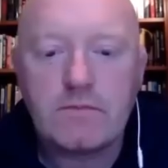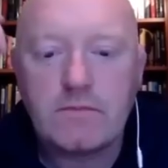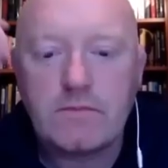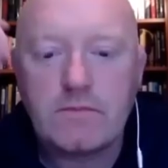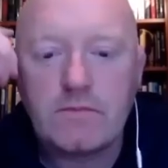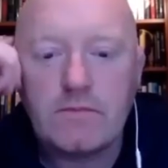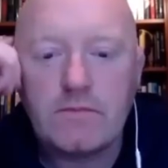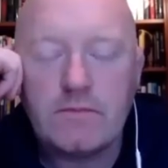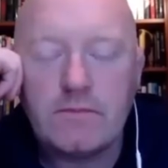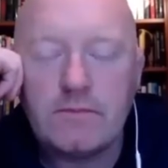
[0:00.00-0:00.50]

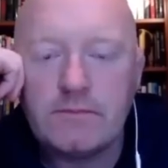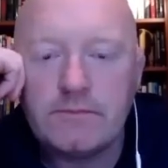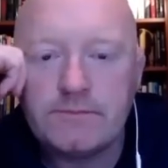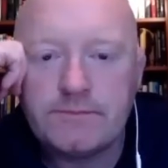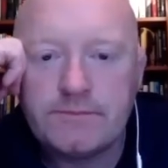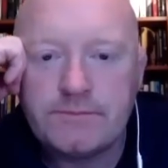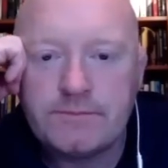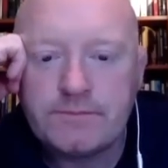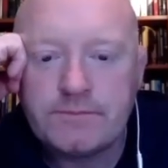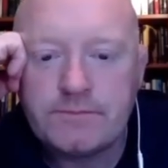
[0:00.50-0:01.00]

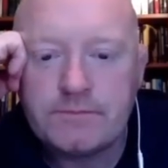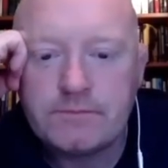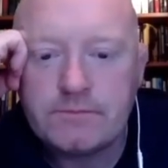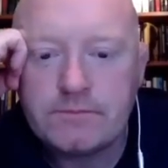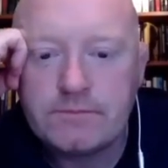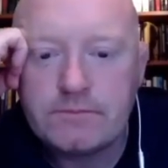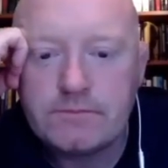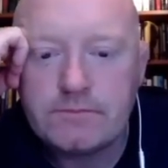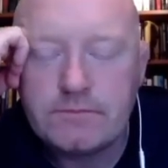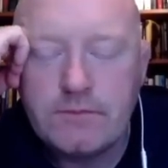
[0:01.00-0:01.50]

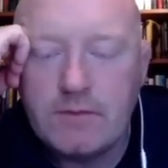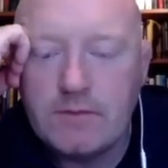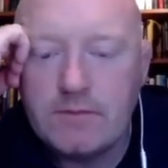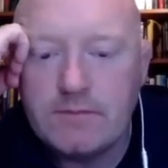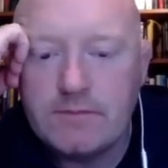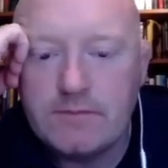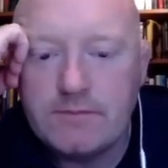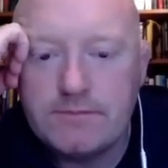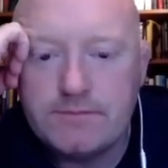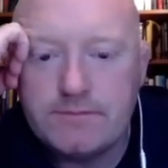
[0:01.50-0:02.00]

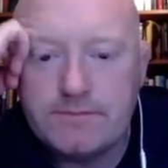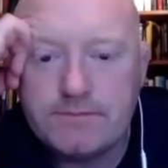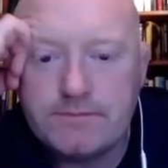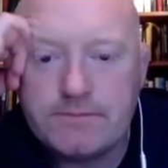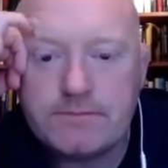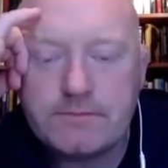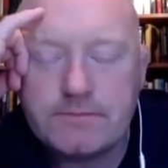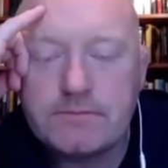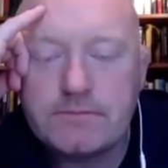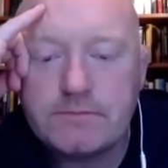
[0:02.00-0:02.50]

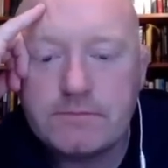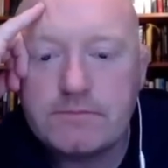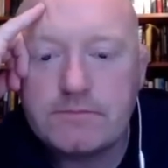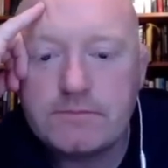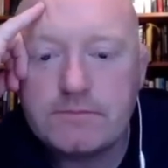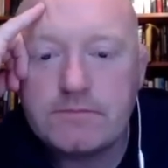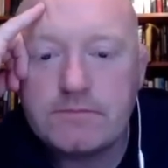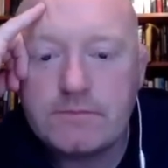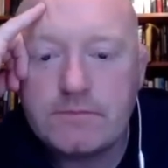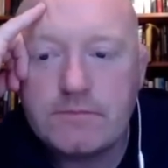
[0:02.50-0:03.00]

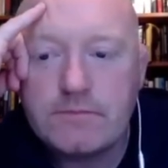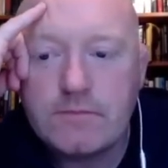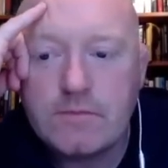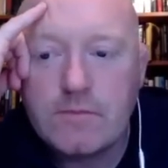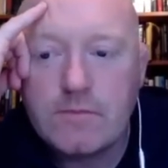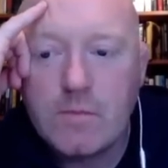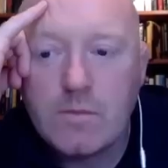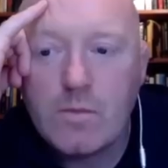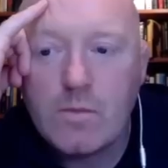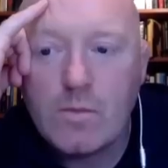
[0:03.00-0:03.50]

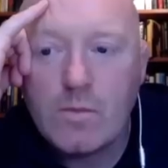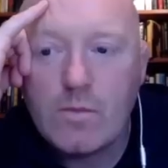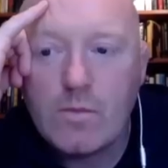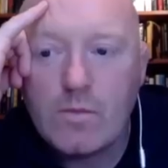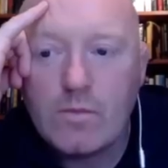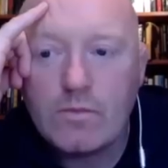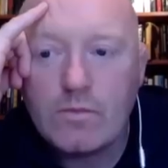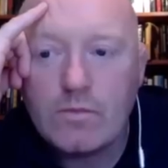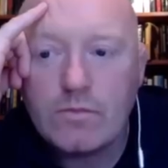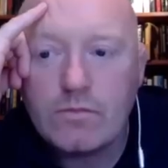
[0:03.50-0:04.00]

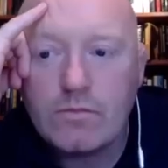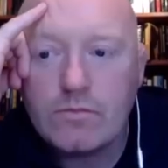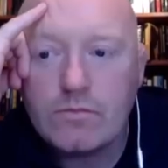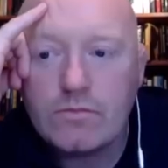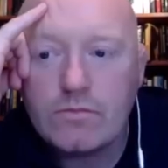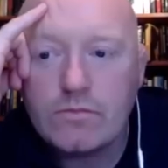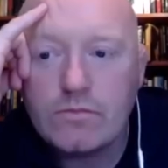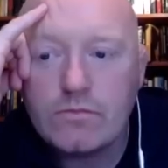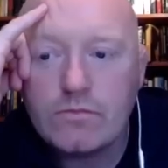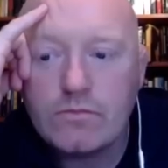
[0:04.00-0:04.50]

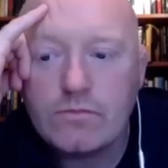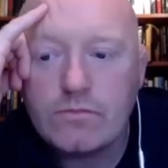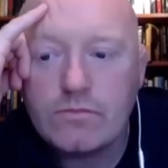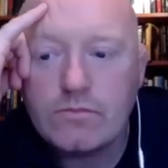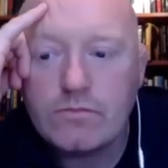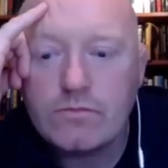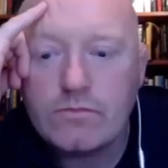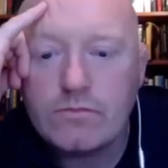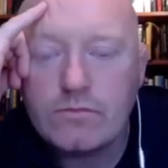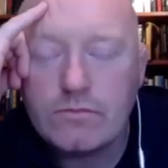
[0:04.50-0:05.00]

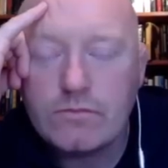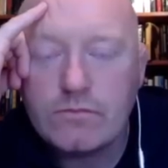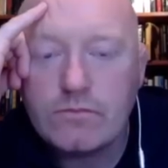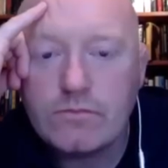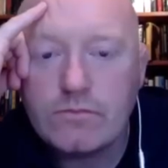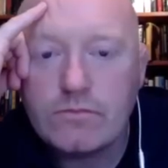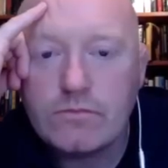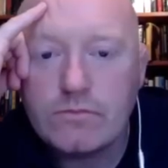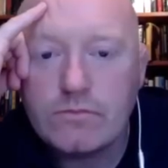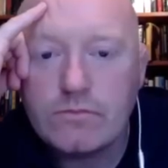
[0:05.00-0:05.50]

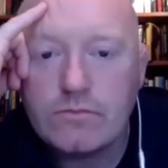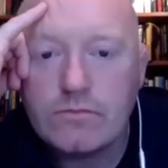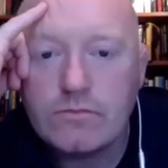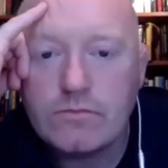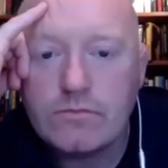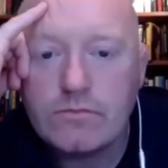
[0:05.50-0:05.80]
No words are spoken by the person on screen.